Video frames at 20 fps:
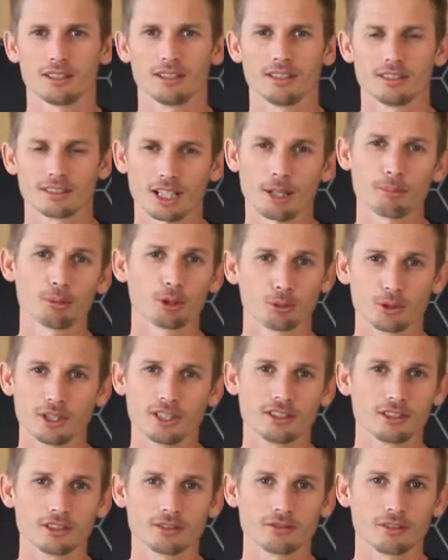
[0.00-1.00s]
There's a couple of
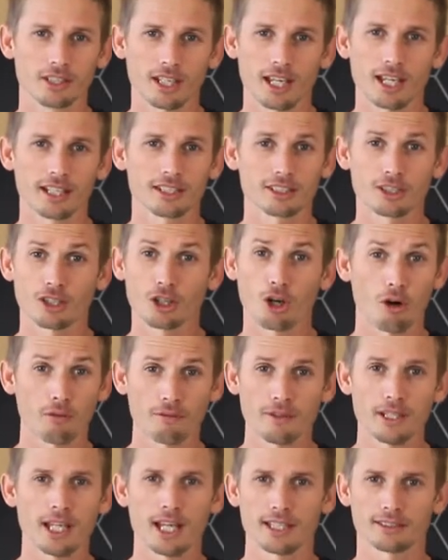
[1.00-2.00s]
reasons for that.
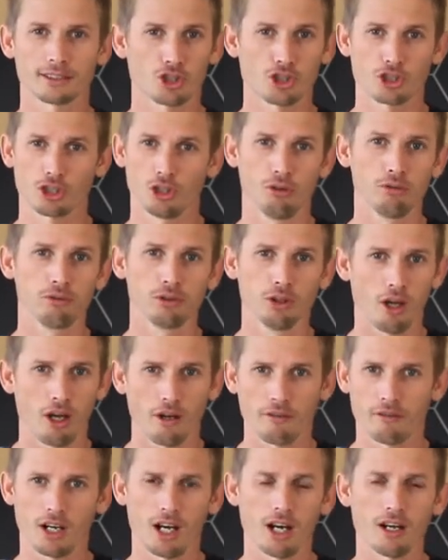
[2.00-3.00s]
Coffee has a shelf life.